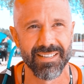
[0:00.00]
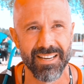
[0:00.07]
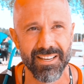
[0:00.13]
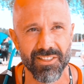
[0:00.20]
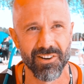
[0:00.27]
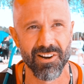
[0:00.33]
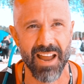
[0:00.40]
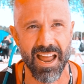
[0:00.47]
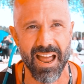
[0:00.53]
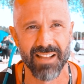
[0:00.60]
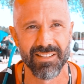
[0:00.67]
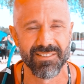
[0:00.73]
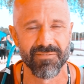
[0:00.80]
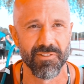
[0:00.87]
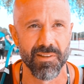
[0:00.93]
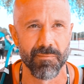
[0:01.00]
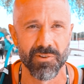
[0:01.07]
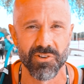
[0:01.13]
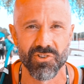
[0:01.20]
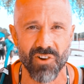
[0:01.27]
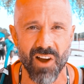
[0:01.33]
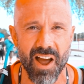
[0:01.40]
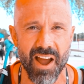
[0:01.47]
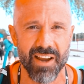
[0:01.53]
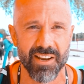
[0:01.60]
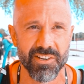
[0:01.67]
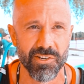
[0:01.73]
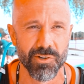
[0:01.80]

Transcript: in their hands for them to try and